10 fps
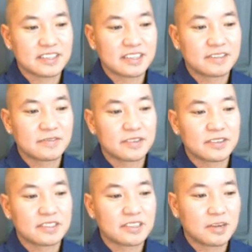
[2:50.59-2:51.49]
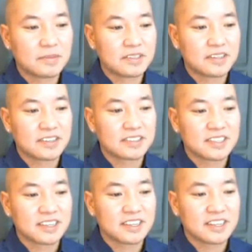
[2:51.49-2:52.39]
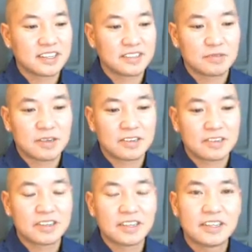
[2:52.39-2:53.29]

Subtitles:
It converts carbon dioxide and water